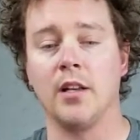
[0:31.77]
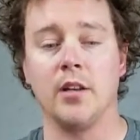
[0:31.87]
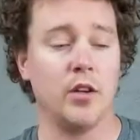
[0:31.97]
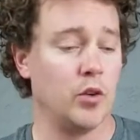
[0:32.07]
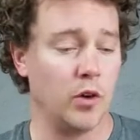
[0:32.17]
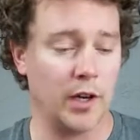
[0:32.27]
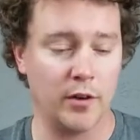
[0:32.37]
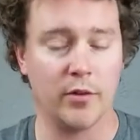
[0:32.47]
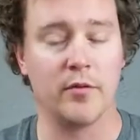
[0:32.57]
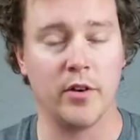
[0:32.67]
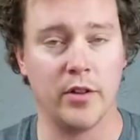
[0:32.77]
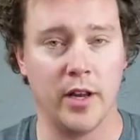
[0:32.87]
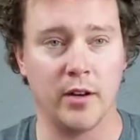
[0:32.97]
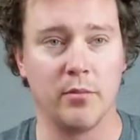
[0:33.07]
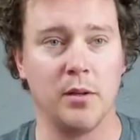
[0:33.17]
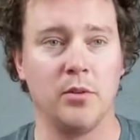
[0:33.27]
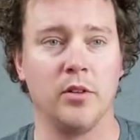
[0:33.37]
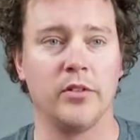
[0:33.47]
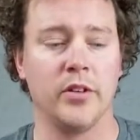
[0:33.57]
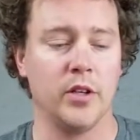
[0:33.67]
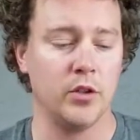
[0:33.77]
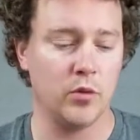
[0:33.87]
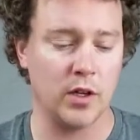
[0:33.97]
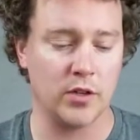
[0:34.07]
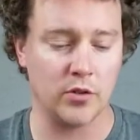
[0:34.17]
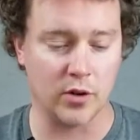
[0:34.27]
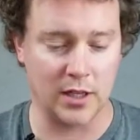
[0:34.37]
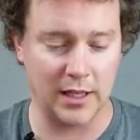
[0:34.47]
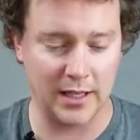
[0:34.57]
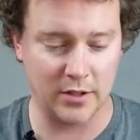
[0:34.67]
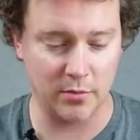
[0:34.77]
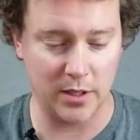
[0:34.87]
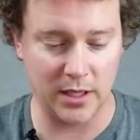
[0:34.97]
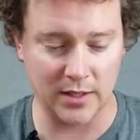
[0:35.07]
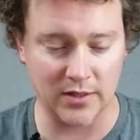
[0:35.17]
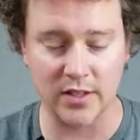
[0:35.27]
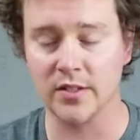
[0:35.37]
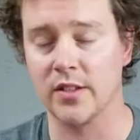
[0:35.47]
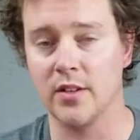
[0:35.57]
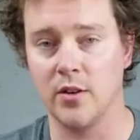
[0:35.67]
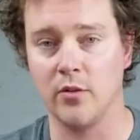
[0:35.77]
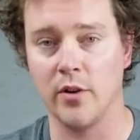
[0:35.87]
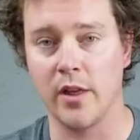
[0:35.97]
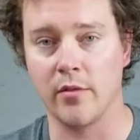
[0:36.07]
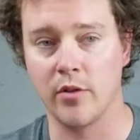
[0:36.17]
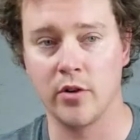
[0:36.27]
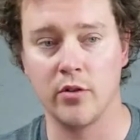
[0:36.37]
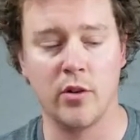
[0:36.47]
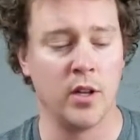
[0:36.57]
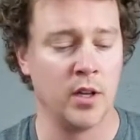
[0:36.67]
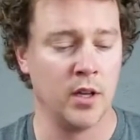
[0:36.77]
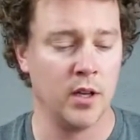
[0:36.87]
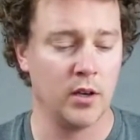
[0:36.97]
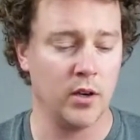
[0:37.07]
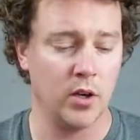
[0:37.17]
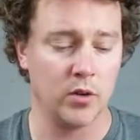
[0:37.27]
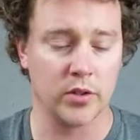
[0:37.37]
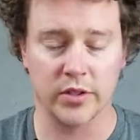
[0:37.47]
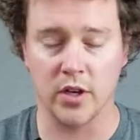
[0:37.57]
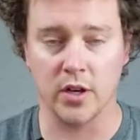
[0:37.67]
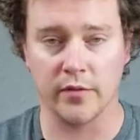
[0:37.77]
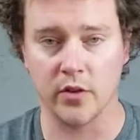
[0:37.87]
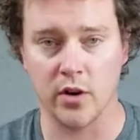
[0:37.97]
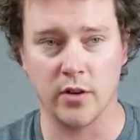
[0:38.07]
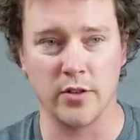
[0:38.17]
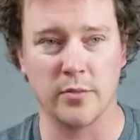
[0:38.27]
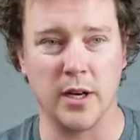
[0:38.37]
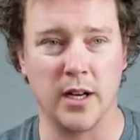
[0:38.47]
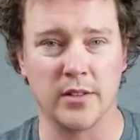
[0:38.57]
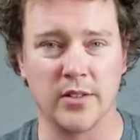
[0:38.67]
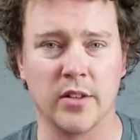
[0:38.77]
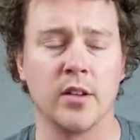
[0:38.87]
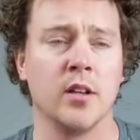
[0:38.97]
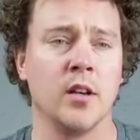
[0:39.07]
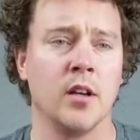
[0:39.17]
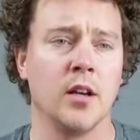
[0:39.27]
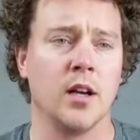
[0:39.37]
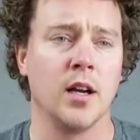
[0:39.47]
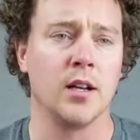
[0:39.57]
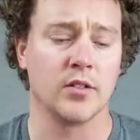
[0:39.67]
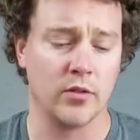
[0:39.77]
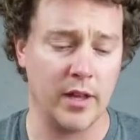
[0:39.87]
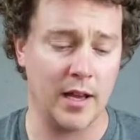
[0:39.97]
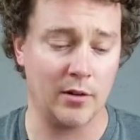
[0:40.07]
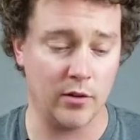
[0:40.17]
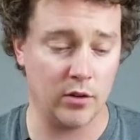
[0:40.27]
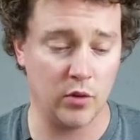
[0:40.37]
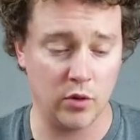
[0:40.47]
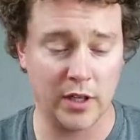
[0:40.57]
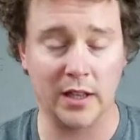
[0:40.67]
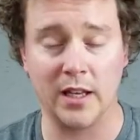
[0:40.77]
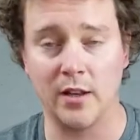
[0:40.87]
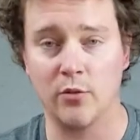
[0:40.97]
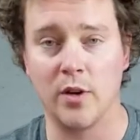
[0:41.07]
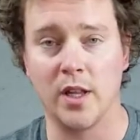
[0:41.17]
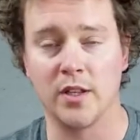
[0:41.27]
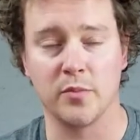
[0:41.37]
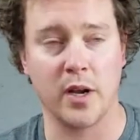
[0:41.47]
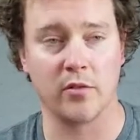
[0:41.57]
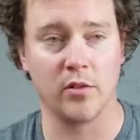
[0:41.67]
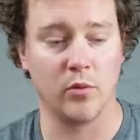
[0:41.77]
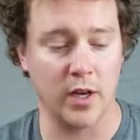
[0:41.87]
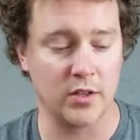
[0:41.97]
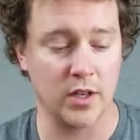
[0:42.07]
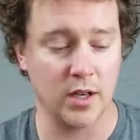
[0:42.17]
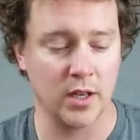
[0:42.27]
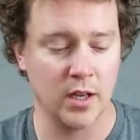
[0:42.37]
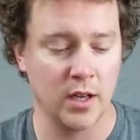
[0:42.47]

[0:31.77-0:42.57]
You want to get rid of all the air bubbles. You want your clay to be consistent all the way through, no soft or hard spots. So that you will get that with spiral wedging.